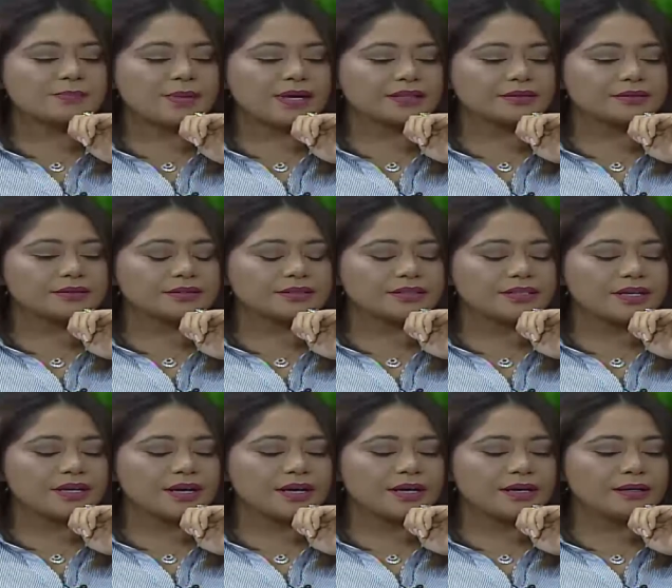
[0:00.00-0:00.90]
expect
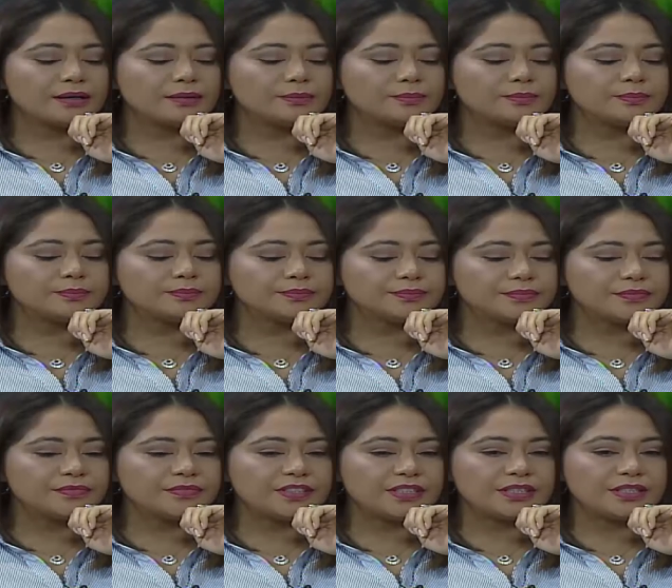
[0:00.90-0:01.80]
um,
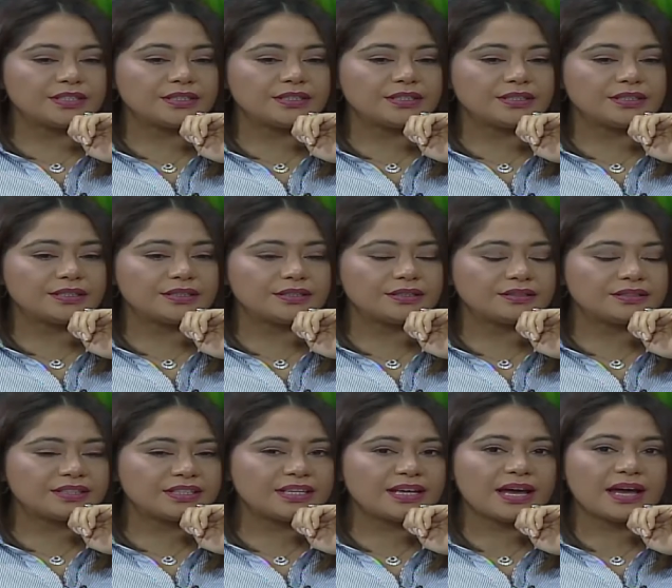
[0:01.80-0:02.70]
the
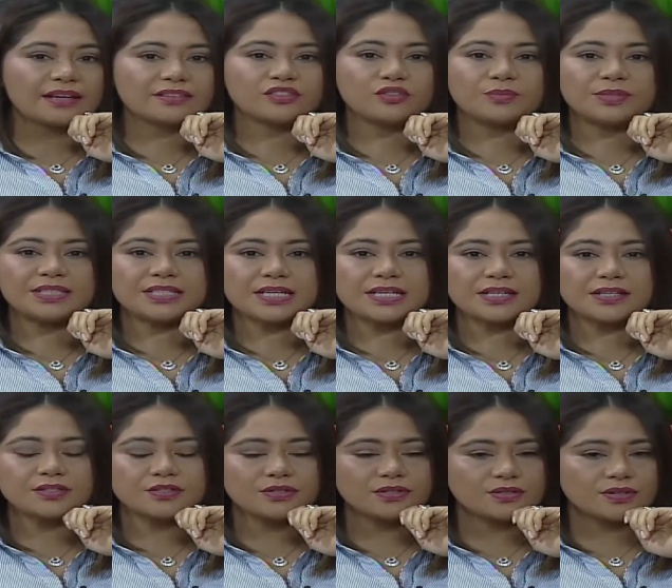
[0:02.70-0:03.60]
the act to be
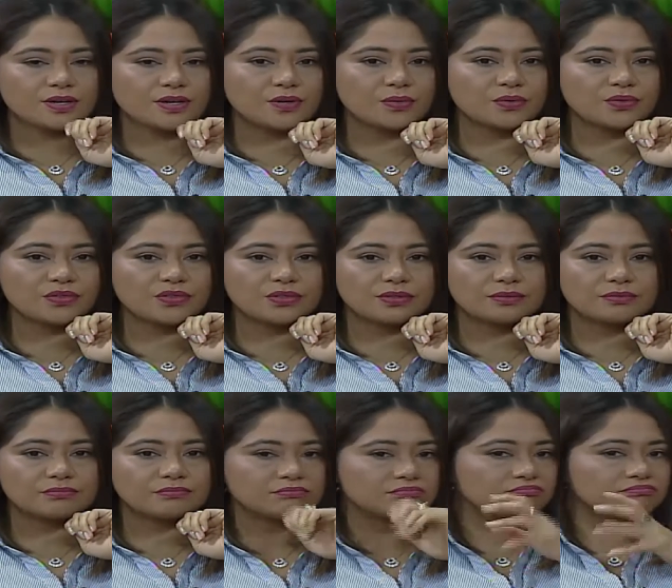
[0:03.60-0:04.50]
taken to the House?
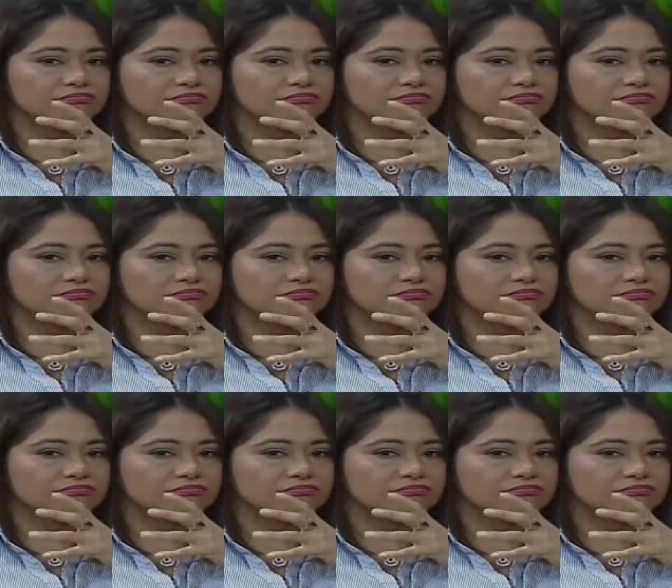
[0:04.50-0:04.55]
